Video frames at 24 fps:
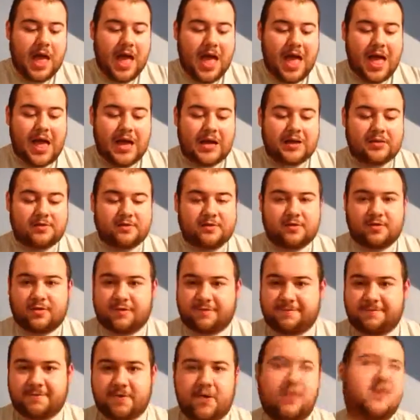And the
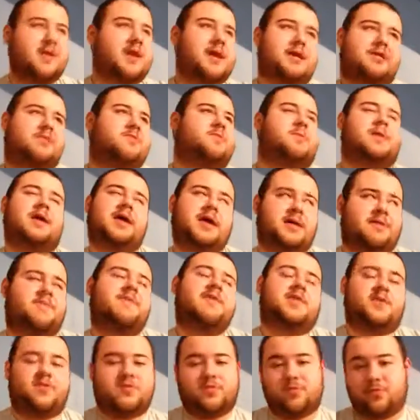third announcement, and I
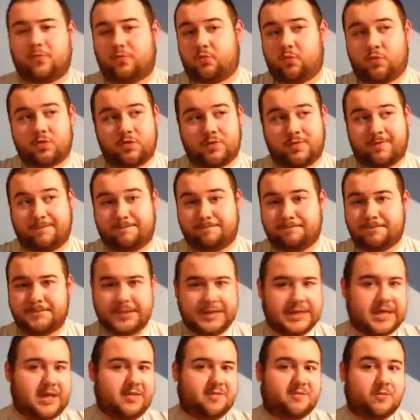think this was one of the
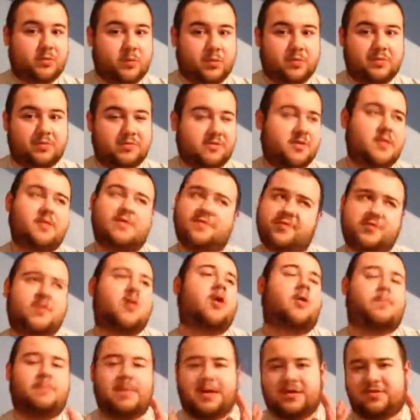biggest ones, and this
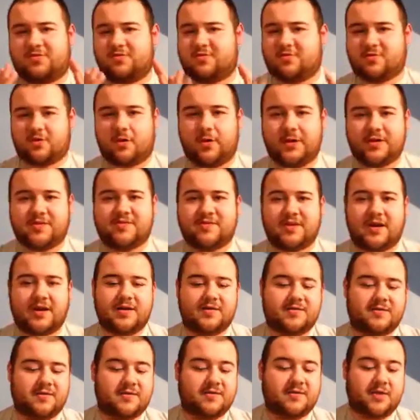got me so
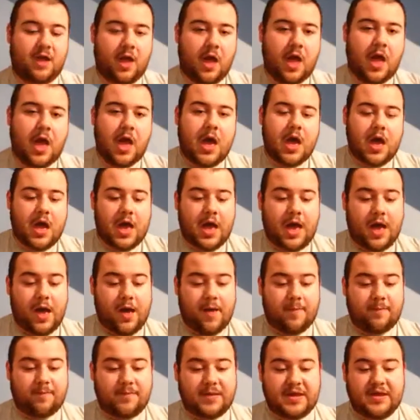excited,
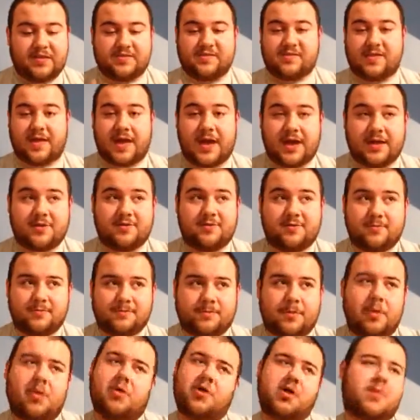is that
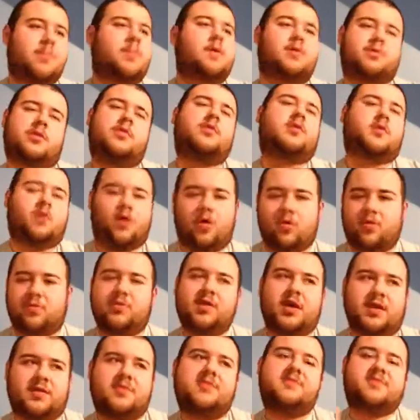Pokemon Gold
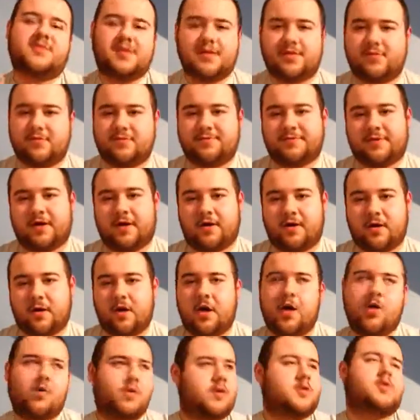and Silver,
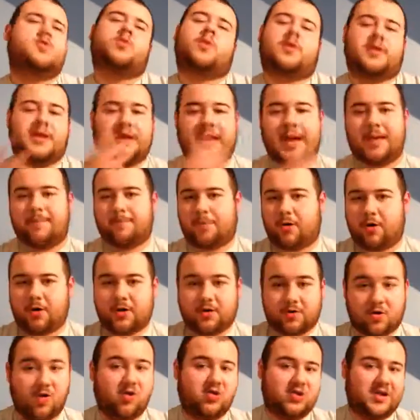which were Game Boy
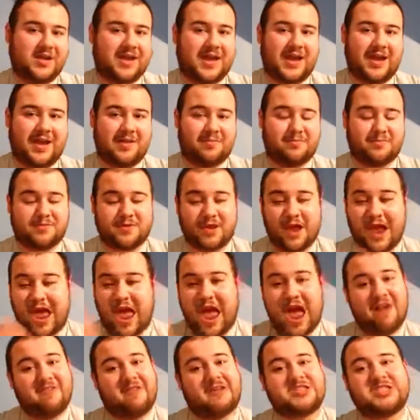Color games,
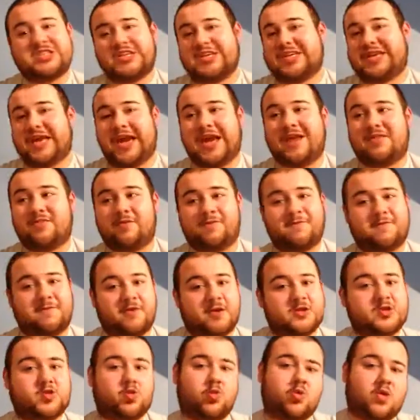are actually getting the
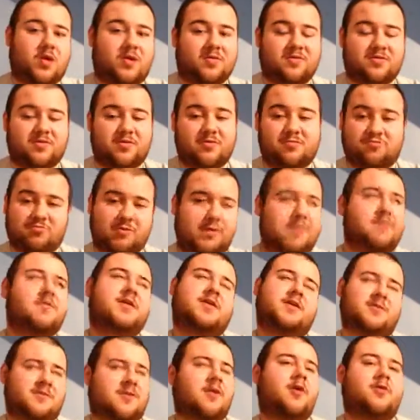Virtual Console
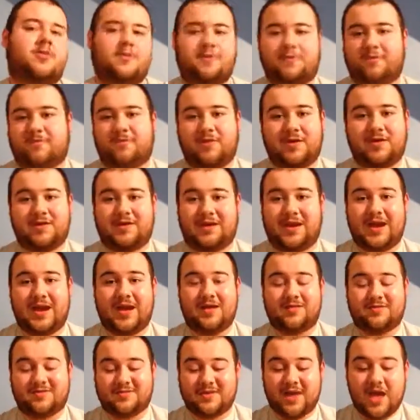re-release on the
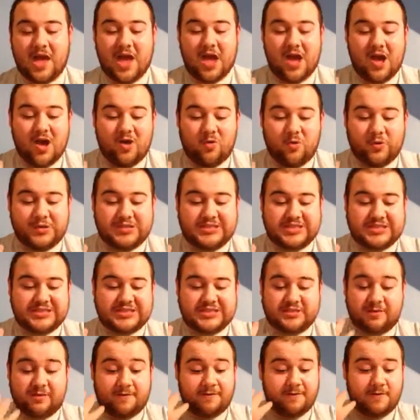3DS, which
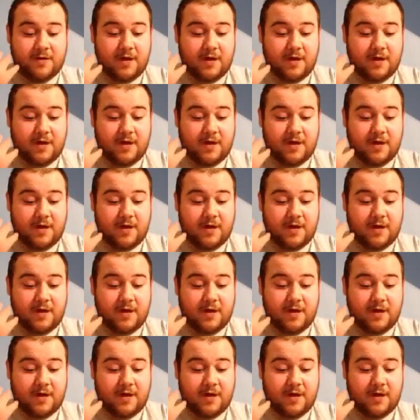is